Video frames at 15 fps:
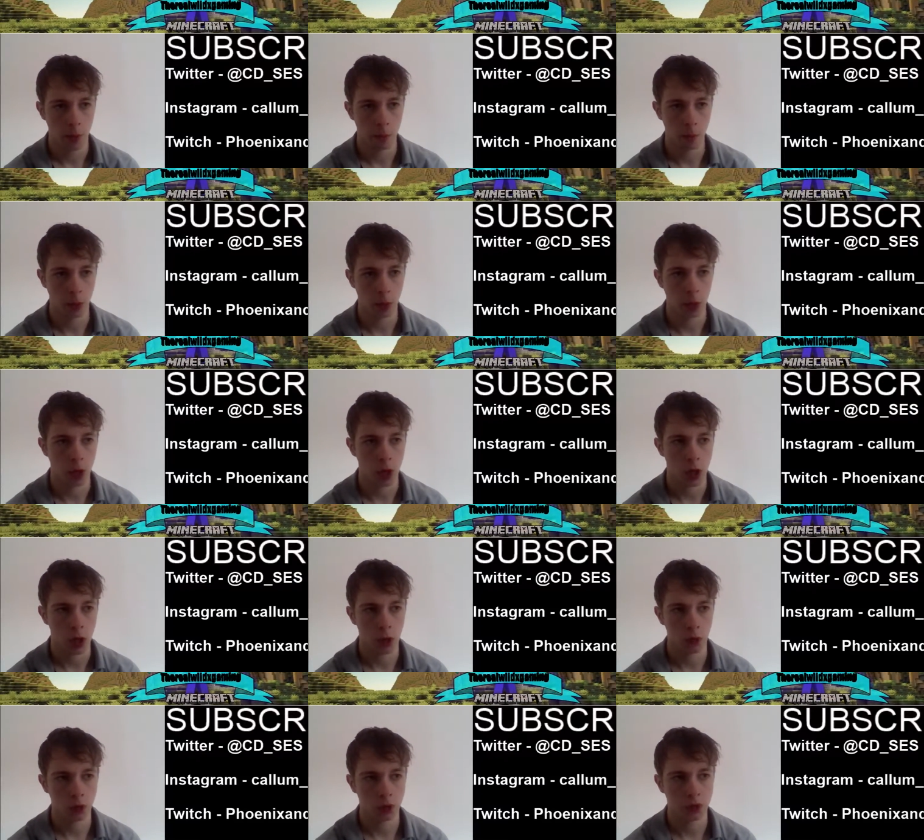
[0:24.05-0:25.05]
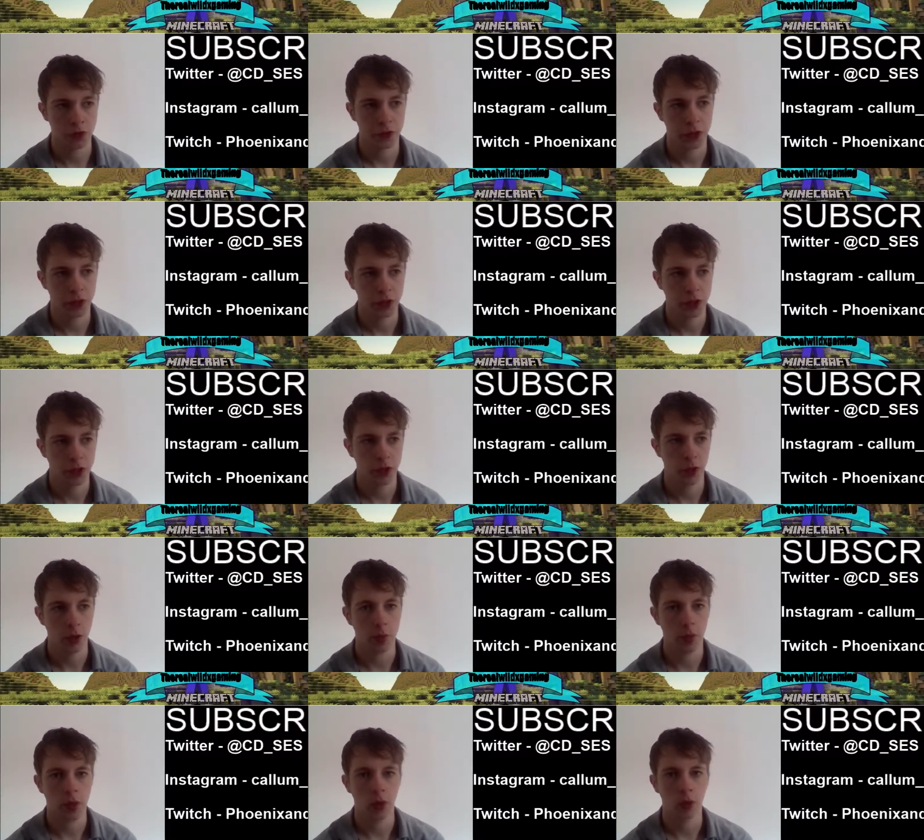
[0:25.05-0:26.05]
But I was thinking
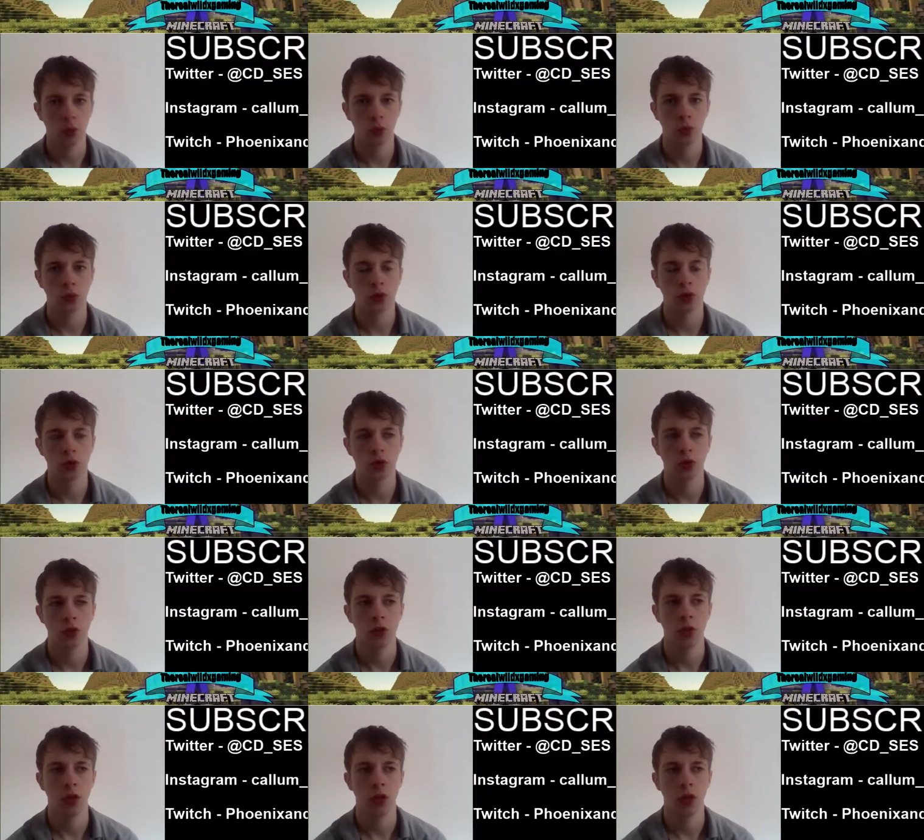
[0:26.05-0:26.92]
about